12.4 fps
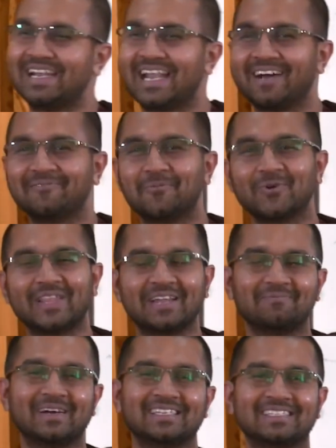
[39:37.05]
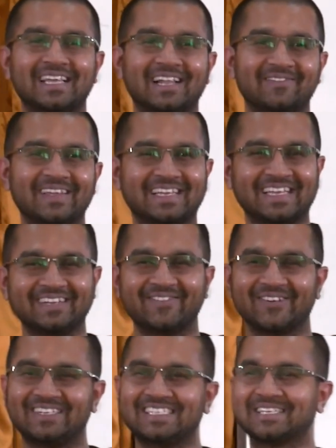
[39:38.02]
love more than myself. The king
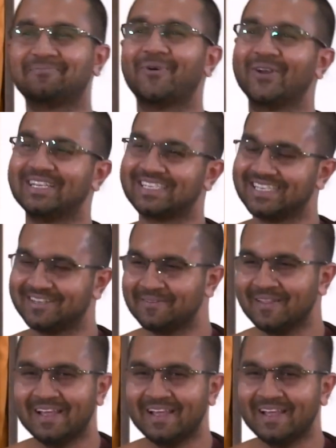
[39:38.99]
was disappointed.